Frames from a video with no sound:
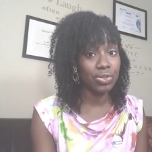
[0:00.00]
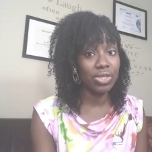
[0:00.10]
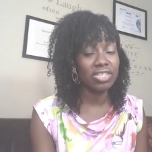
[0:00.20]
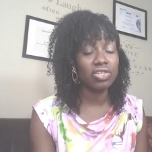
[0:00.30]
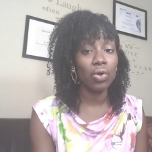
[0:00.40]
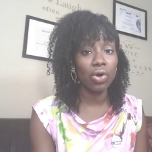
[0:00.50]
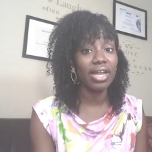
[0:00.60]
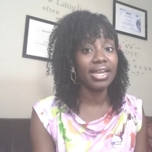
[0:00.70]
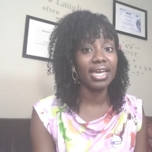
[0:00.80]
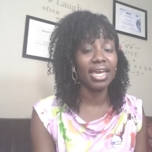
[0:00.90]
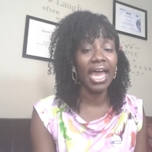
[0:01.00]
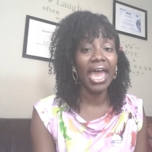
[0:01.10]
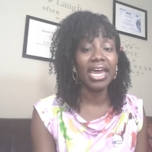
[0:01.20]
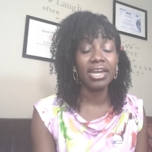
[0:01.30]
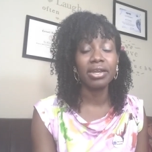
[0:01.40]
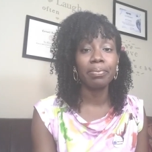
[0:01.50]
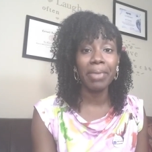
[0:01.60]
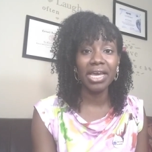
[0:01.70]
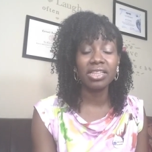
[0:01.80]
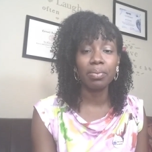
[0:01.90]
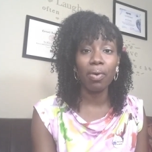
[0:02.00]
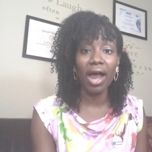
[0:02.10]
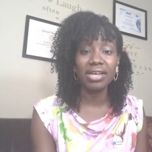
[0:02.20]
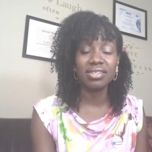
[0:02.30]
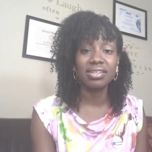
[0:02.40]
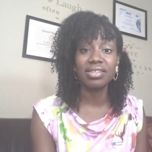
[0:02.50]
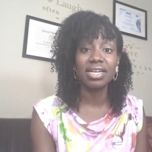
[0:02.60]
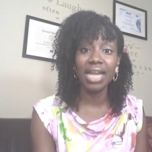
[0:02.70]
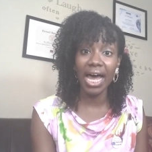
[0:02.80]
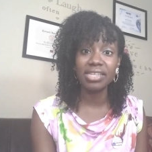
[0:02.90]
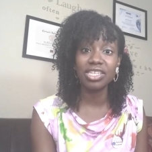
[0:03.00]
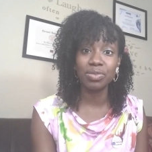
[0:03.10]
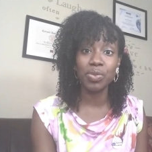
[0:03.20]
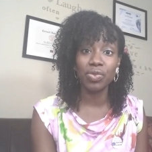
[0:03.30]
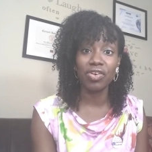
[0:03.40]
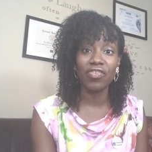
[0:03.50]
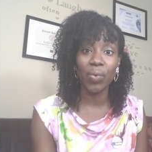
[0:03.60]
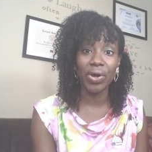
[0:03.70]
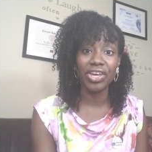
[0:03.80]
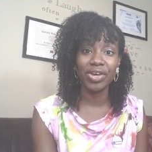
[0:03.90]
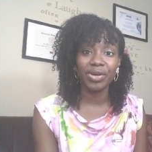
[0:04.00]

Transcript: Do this early and it'll make the process a lot smoother for